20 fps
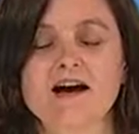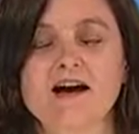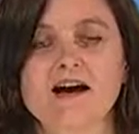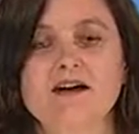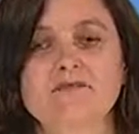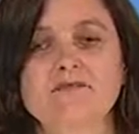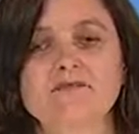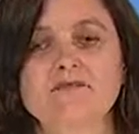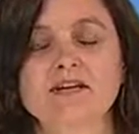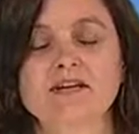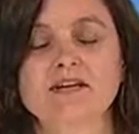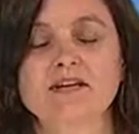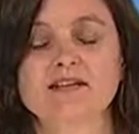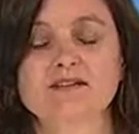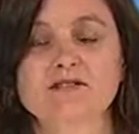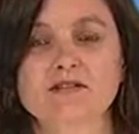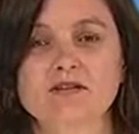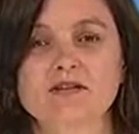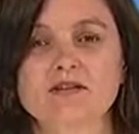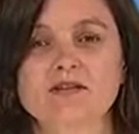So
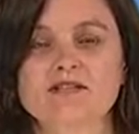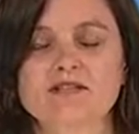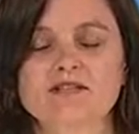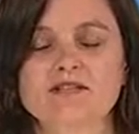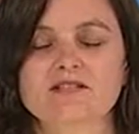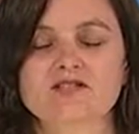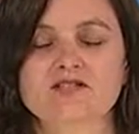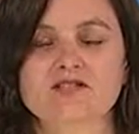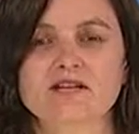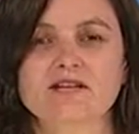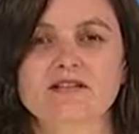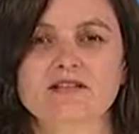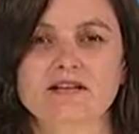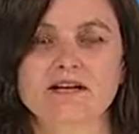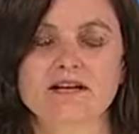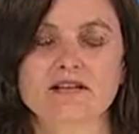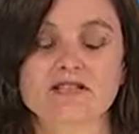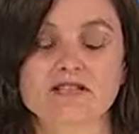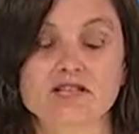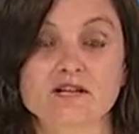it's
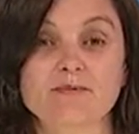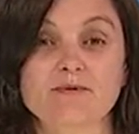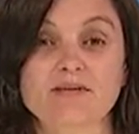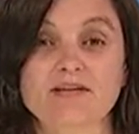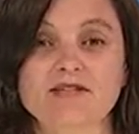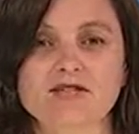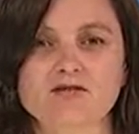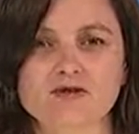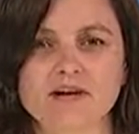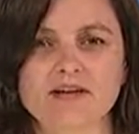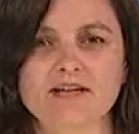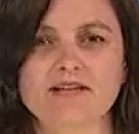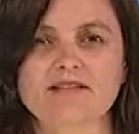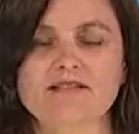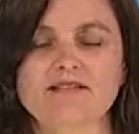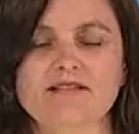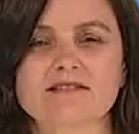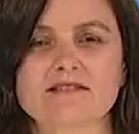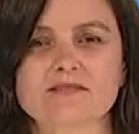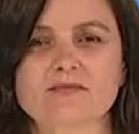like a GPS tracking
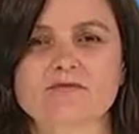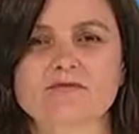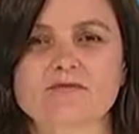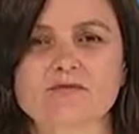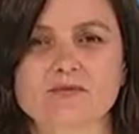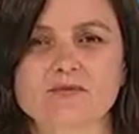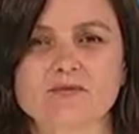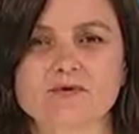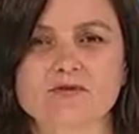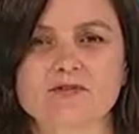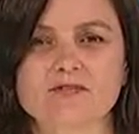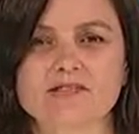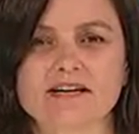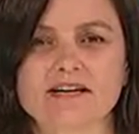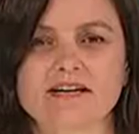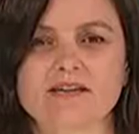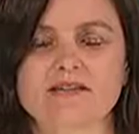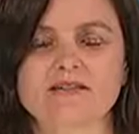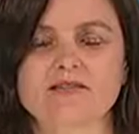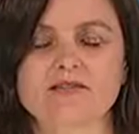system for the
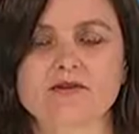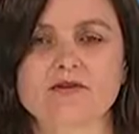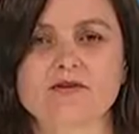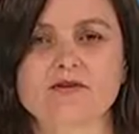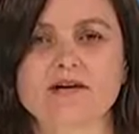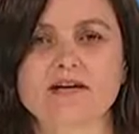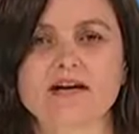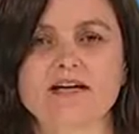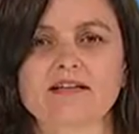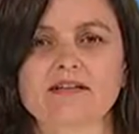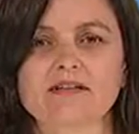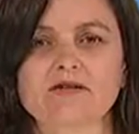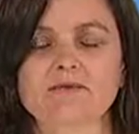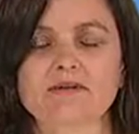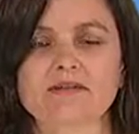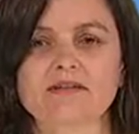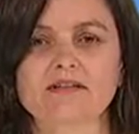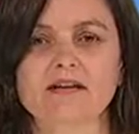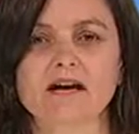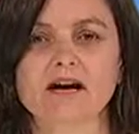prostate. So a little
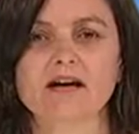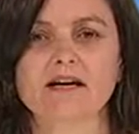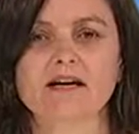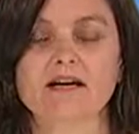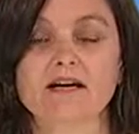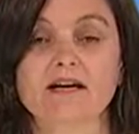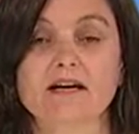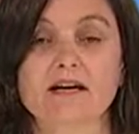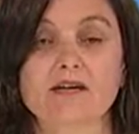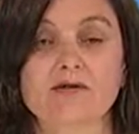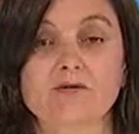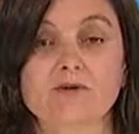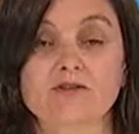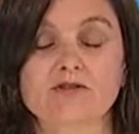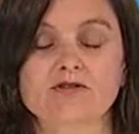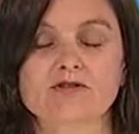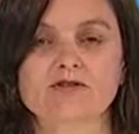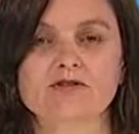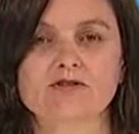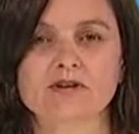bit like
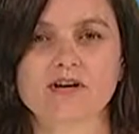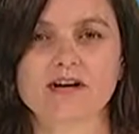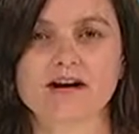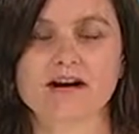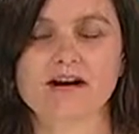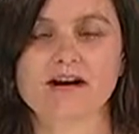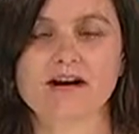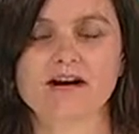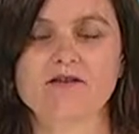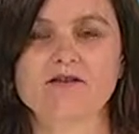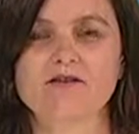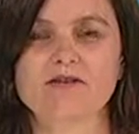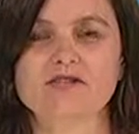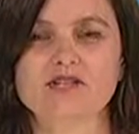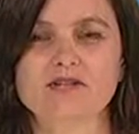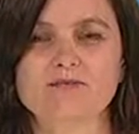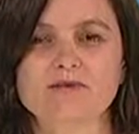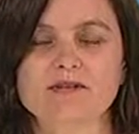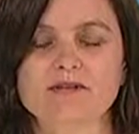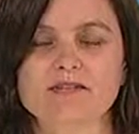when you're in your car and the
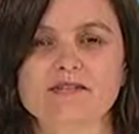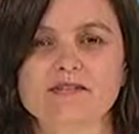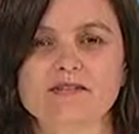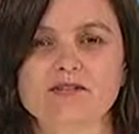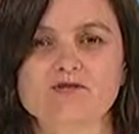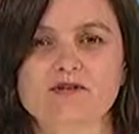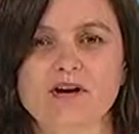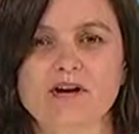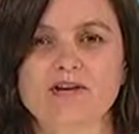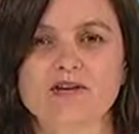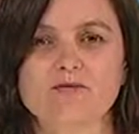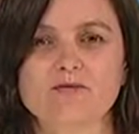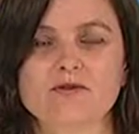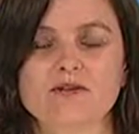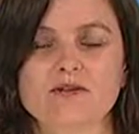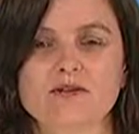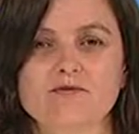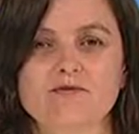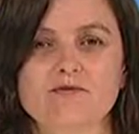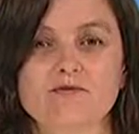GPS can track you
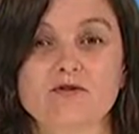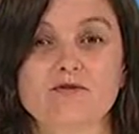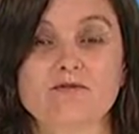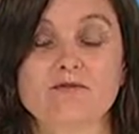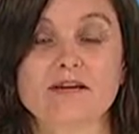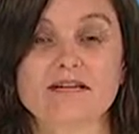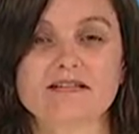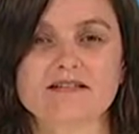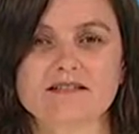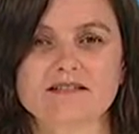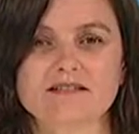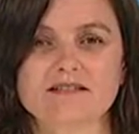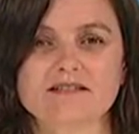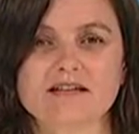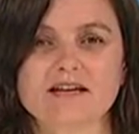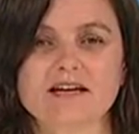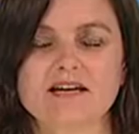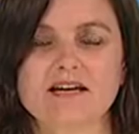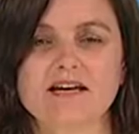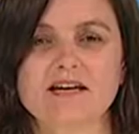within a few
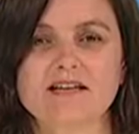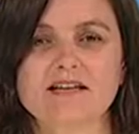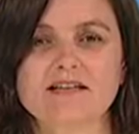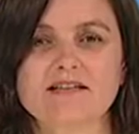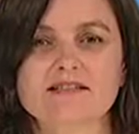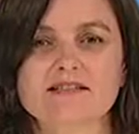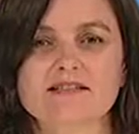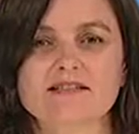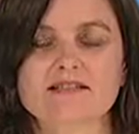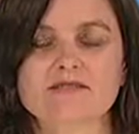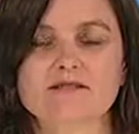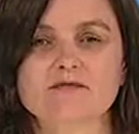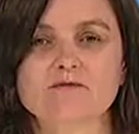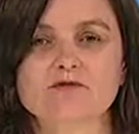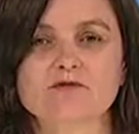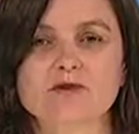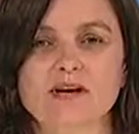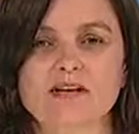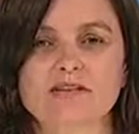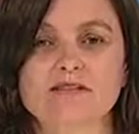metres, this system
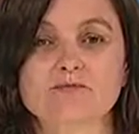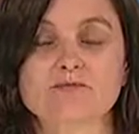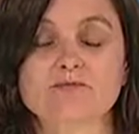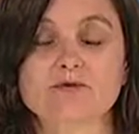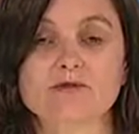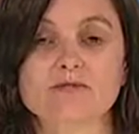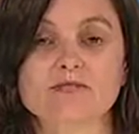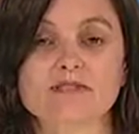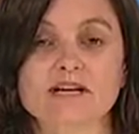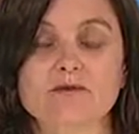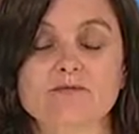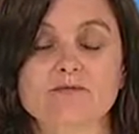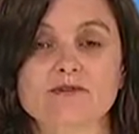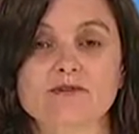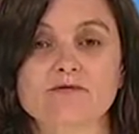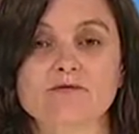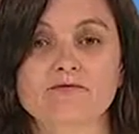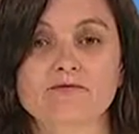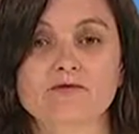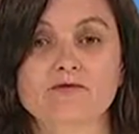tracks the prostate
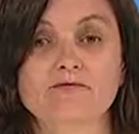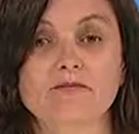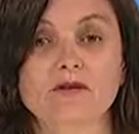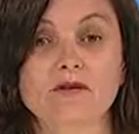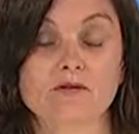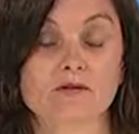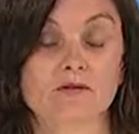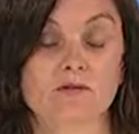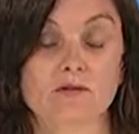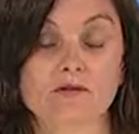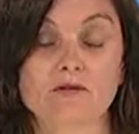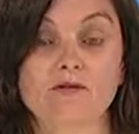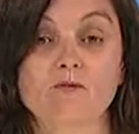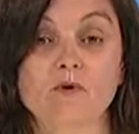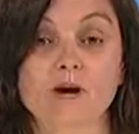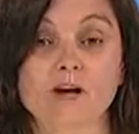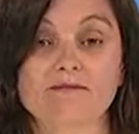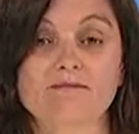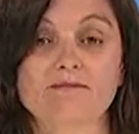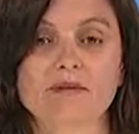within within
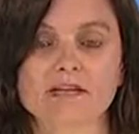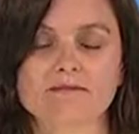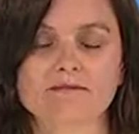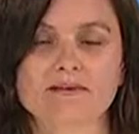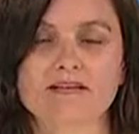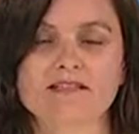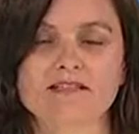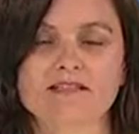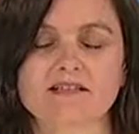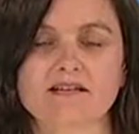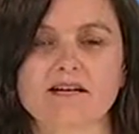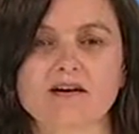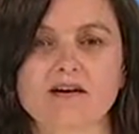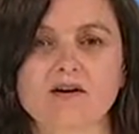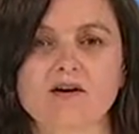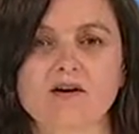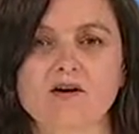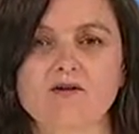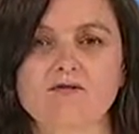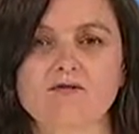1 millimetre
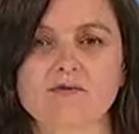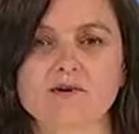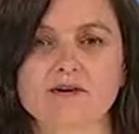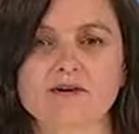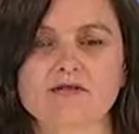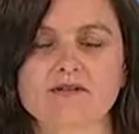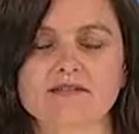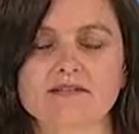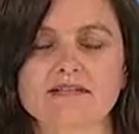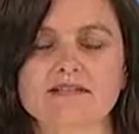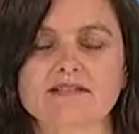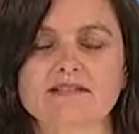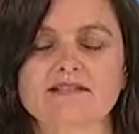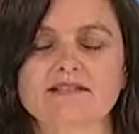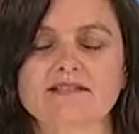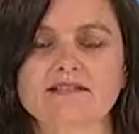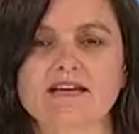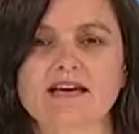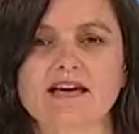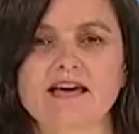of where it
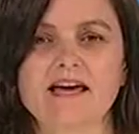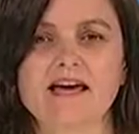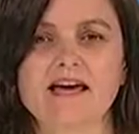is.